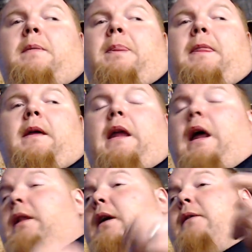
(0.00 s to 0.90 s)
And I
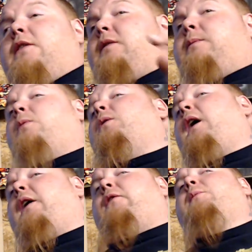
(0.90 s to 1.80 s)
love and support
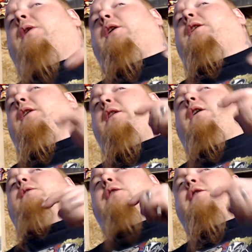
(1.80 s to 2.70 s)
everybody that loves
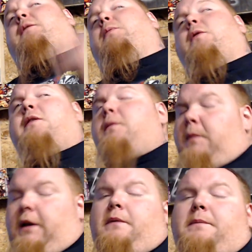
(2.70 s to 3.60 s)
and supports me.
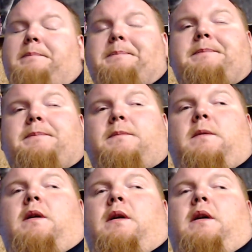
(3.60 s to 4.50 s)

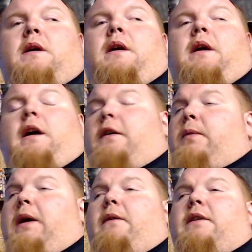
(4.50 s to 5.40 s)
And if we
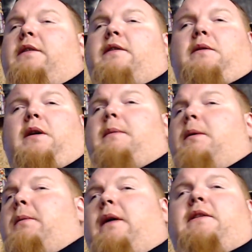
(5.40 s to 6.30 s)
have a disagreement, we
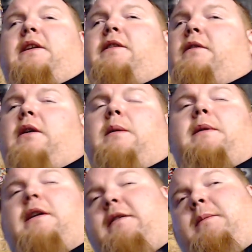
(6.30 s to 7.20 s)
have a disagreement.
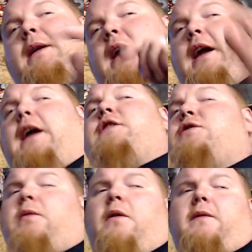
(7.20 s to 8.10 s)
Doesn't mean I hate you
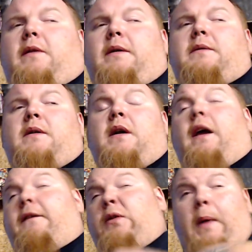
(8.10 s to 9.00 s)
over it. If
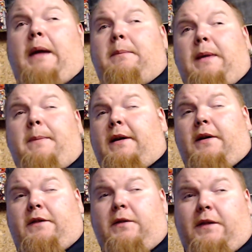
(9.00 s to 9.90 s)
you hate me because
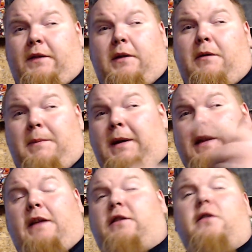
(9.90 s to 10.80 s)
you disagree with me,
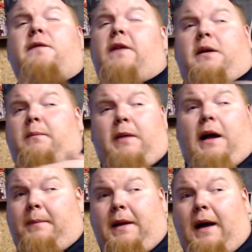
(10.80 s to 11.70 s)
that's your fucking problem,
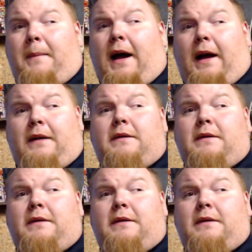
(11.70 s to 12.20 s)
not mine.